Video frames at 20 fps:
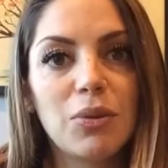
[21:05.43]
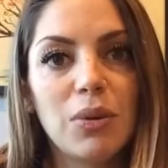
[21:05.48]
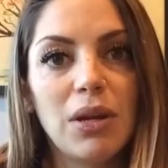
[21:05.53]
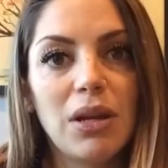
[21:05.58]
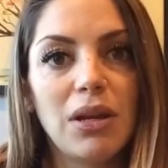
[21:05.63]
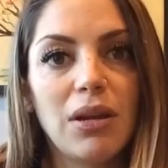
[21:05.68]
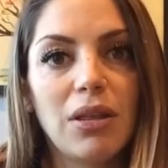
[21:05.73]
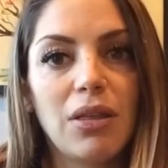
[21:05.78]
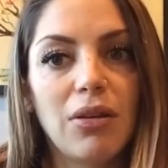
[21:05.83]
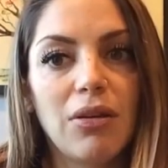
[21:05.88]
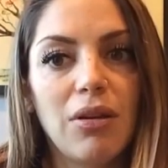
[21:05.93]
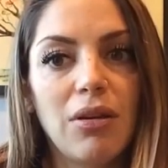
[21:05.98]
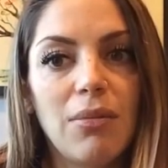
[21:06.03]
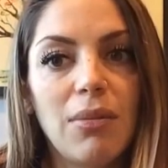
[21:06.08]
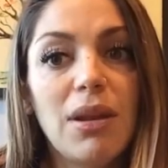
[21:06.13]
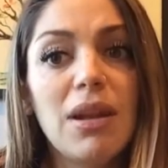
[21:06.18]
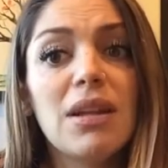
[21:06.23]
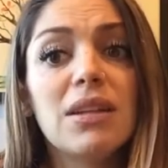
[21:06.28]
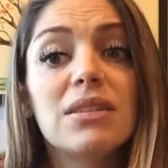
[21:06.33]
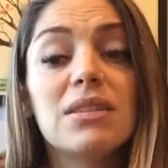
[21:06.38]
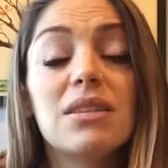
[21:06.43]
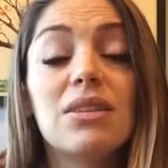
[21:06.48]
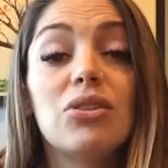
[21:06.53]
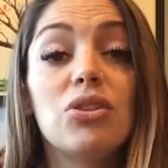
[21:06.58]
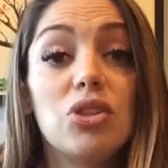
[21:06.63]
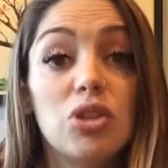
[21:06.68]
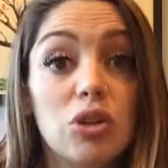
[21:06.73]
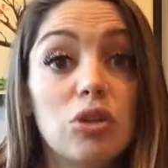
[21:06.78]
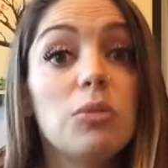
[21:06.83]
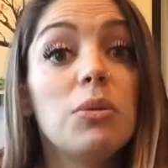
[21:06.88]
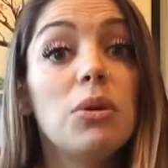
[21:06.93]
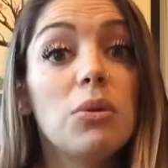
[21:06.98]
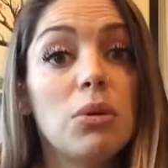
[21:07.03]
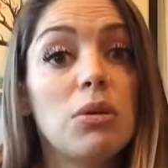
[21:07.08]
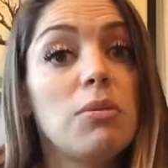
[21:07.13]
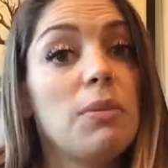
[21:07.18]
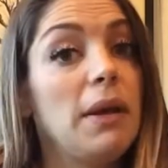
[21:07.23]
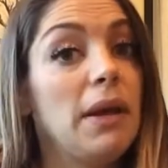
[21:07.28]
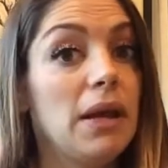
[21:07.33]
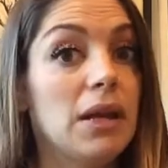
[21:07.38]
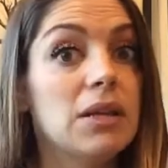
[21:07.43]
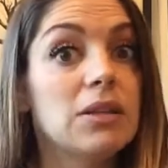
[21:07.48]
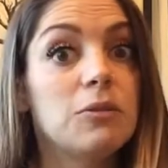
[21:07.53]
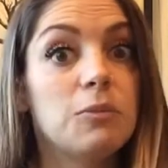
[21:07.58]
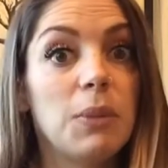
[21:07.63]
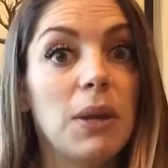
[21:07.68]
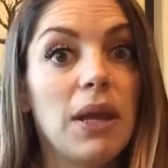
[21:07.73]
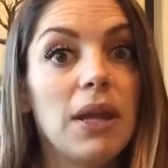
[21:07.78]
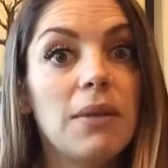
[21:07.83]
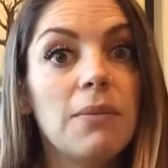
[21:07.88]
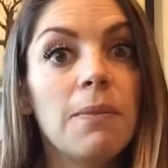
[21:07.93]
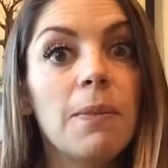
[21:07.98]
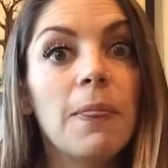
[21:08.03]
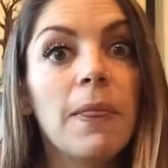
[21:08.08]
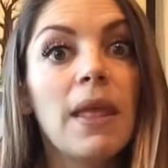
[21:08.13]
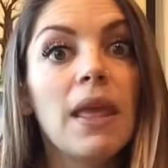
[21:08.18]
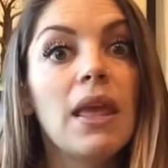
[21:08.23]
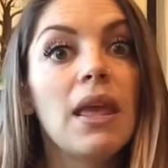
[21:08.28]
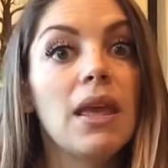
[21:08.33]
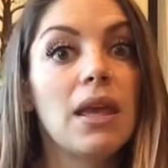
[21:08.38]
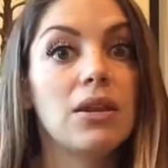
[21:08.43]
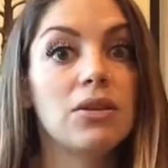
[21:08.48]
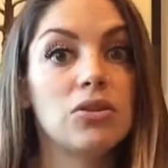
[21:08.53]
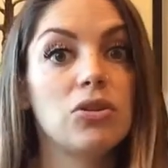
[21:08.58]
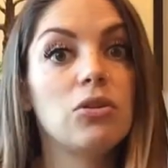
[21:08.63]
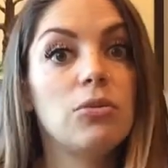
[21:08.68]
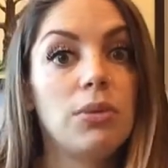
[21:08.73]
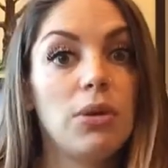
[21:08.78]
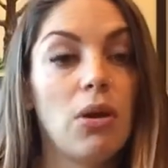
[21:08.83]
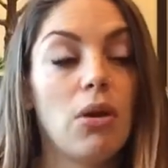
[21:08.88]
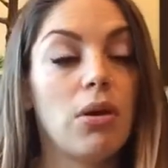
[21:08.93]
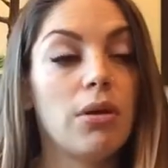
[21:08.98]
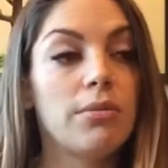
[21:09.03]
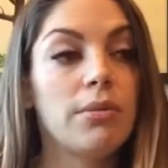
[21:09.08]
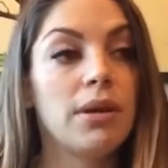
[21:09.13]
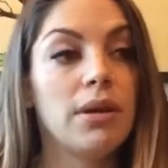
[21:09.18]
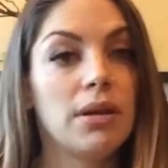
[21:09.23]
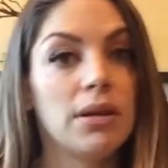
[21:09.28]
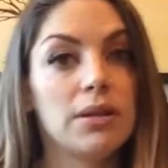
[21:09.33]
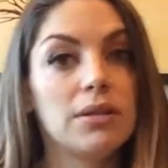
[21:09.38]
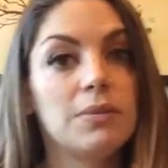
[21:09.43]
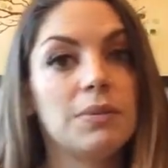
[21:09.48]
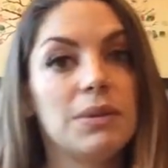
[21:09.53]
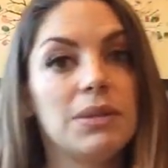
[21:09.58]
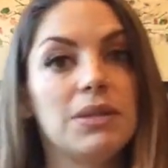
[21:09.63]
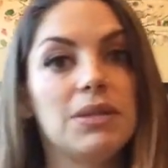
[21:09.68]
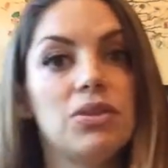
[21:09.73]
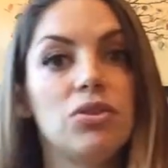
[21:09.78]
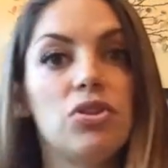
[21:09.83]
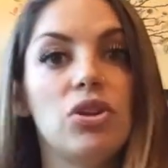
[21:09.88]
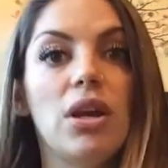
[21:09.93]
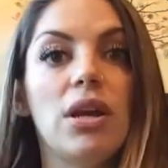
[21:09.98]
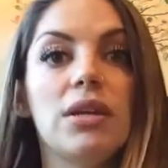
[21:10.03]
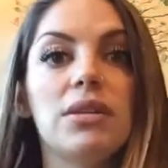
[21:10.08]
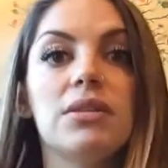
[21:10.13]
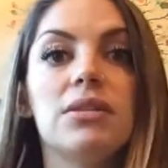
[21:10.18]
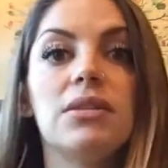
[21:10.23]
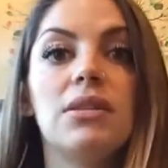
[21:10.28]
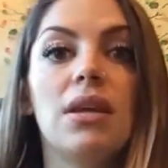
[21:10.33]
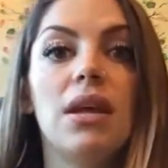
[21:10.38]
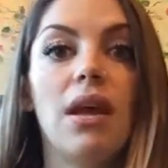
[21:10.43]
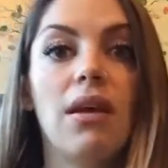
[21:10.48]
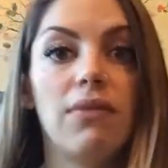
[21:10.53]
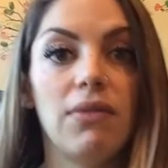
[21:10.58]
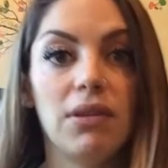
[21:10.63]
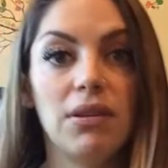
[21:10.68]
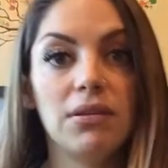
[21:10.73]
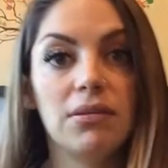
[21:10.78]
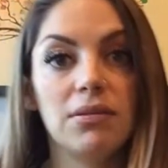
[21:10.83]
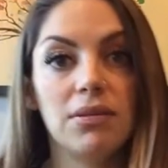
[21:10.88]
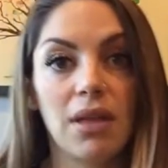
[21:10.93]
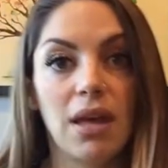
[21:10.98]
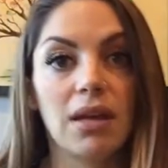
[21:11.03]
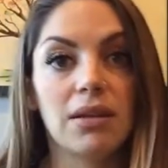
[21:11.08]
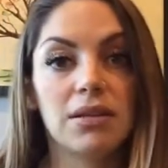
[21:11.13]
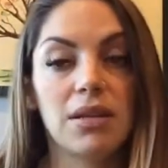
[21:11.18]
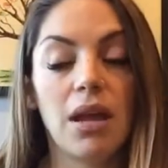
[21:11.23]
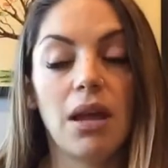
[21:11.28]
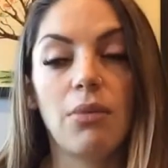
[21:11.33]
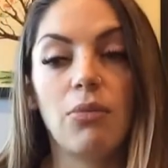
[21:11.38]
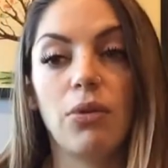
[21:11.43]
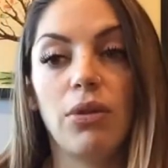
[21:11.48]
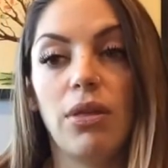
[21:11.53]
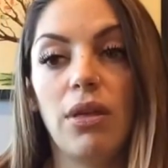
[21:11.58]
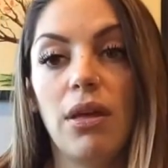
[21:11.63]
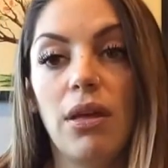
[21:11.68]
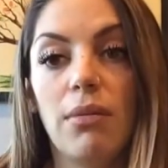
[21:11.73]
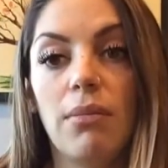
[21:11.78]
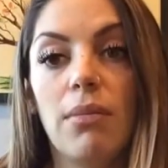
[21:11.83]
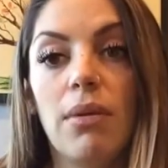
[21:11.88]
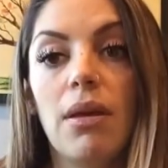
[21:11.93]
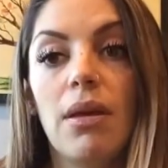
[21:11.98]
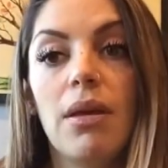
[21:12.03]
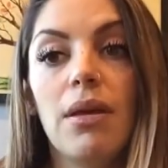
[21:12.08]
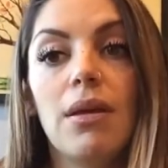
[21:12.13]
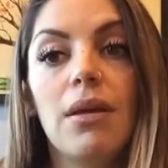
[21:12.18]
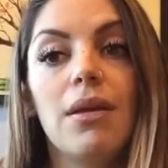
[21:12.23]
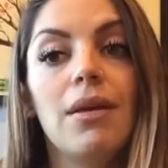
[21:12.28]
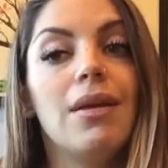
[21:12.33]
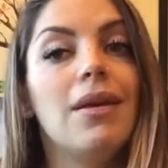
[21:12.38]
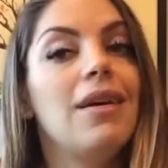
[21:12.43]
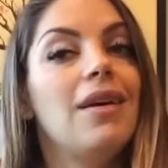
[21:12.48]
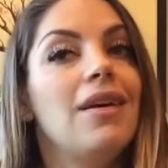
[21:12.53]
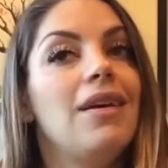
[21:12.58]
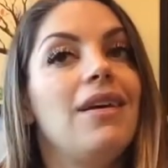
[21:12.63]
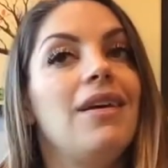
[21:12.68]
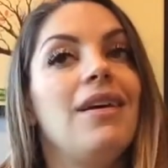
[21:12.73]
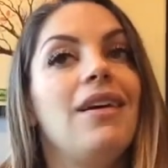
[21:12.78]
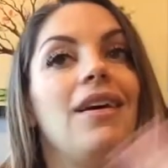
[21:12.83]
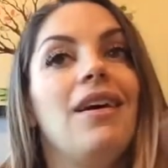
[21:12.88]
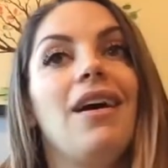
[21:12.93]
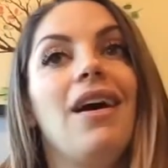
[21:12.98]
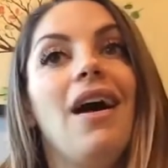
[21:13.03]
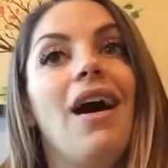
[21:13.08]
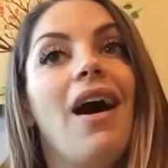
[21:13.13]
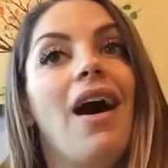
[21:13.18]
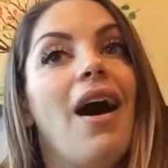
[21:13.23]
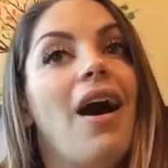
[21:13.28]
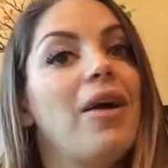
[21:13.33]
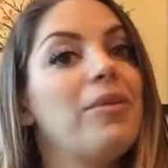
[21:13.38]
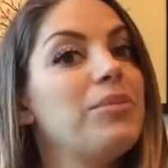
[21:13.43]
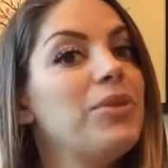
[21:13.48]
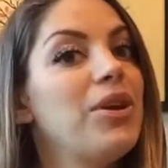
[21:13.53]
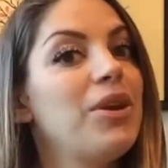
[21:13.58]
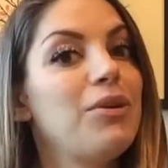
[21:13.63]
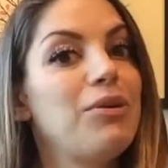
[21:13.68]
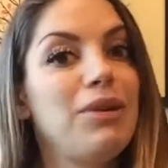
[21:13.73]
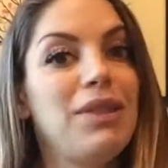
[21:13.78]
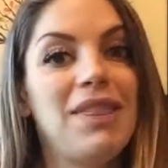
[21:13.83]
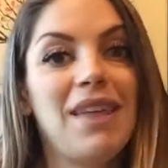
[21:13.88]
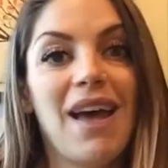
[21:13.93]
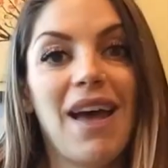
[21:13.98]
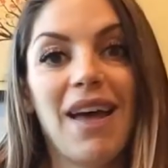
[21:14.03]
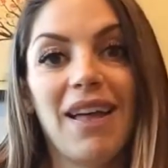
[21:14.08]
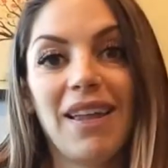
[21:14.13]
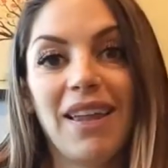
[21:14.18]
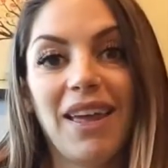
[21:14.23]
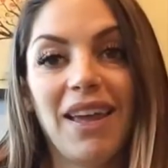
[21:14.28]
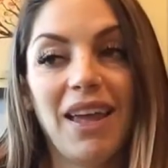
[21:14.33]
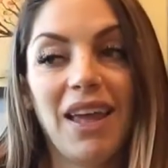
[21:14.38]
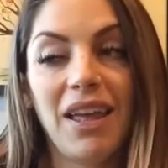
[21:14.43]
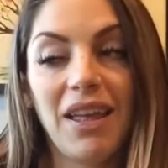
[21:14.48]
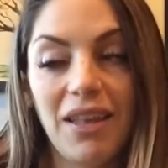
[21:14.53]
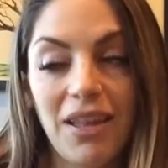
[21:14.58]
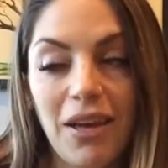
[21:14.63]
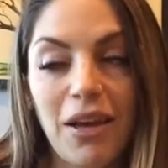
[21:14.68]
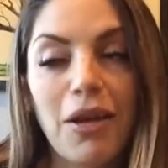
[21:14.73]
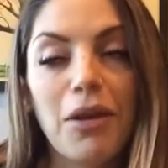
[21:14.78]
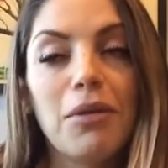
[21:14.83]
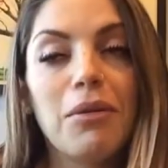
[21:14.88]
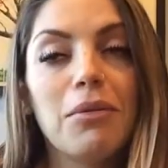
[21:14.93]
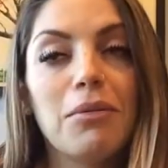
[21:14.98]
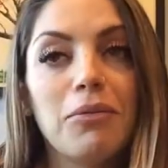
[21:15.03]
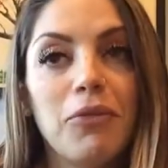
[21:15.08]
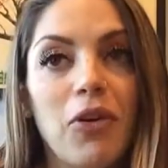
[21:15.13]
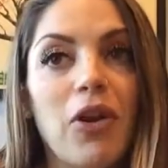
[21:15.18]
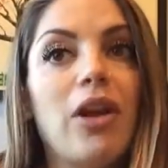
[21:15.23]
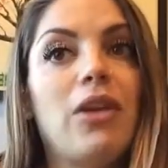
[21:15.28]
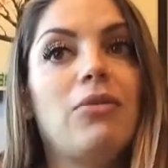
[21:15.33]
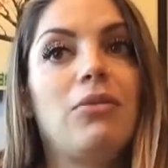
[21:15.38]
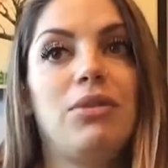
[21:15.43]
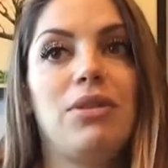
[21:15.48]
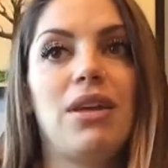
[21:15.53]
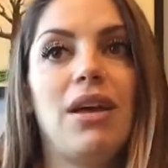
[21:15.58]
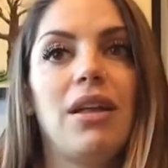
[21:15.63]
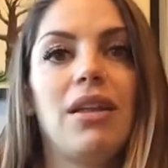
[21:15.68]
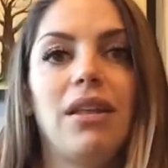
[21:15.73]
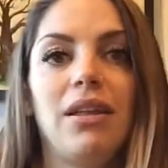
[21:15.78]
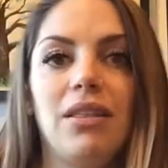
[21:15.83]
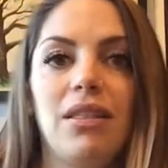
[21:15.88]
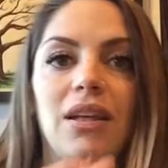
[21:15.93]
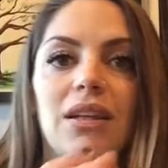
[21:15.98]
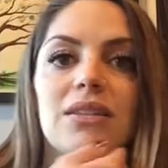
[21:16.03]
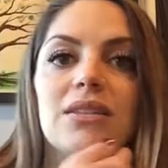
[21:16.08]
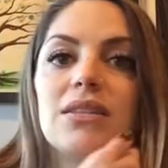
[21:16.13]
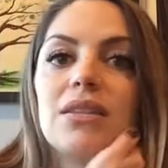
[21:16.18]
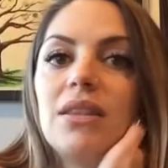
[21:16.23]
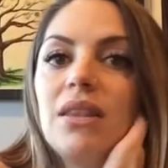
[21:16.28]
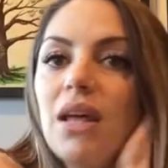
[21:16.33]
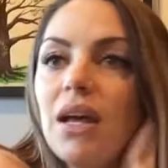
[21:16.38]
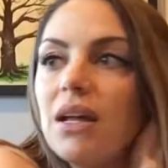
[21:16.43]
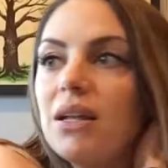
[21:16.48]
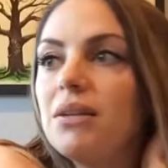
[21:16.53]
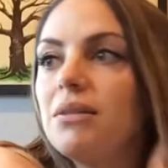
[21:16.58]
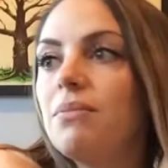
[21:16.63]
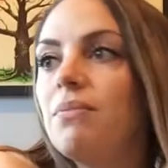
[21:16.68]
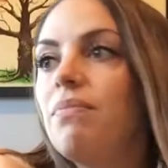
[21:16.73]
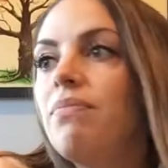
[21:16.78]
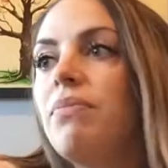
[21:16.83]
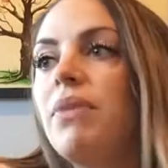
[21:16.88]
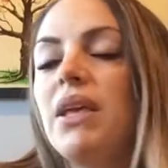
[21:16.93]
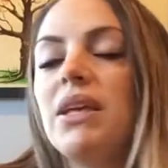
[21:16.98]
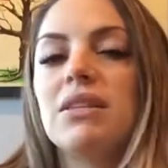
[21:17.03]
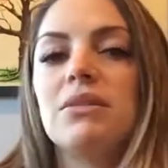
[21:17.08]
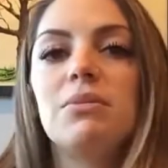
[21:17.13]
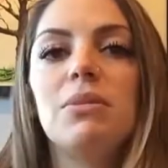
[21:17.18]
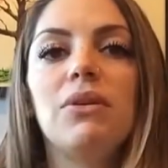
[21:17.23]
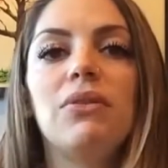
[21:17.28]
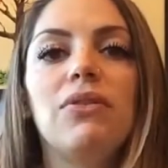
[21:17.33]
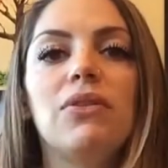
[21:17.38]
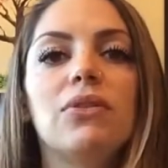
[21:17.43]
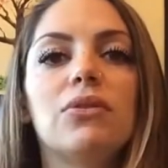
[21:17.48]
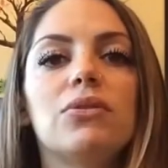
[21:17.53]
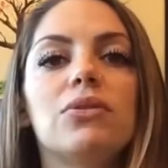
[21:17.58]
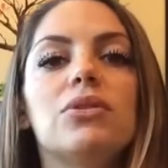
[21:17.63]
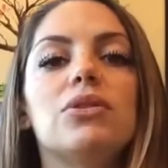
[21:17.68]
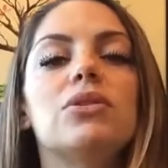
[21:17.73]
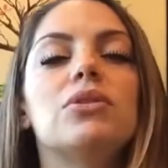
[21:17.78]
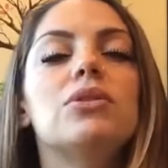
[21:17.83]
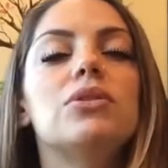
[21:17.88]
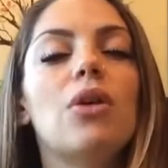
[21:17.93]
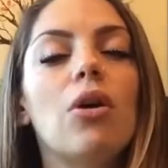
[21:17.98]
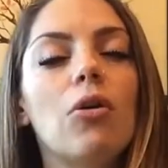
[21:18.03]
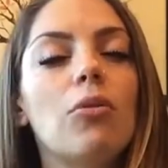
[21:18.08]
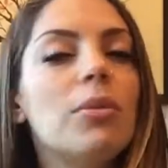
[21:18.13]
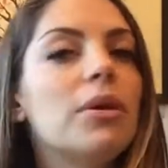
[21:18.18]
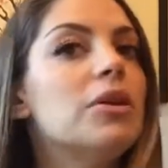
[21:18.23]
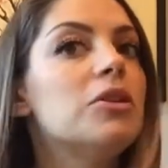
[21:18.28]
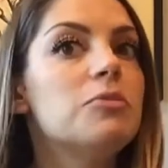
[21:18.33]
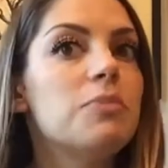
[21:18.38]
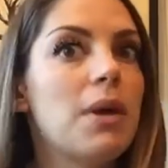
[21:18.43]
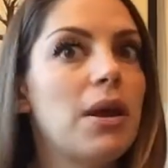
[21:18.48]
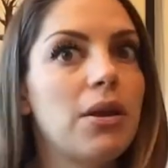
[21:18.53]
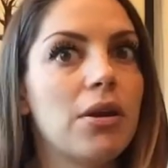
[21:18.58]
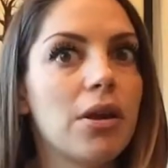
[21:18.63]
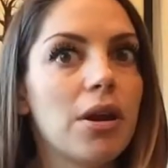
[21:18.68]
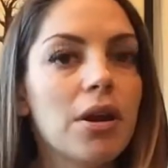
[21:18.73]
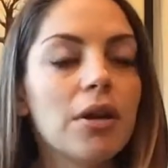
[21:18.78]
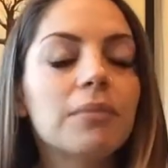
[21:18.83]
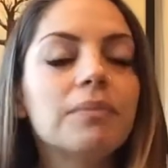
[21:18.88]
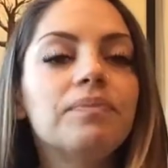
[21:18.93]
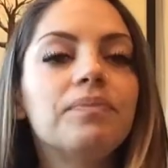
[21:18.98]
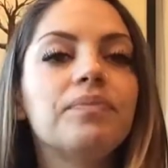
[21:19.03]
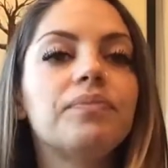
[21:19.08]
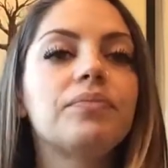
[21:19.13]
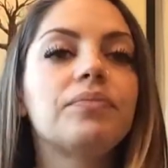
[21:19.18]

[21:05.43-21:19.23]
20 to 30 minutes, she'll be with my husband, and she'll be on my husband's chest having that time with him. I'm good with that. Like, I am fine with that. Like, that makes me feel so much better.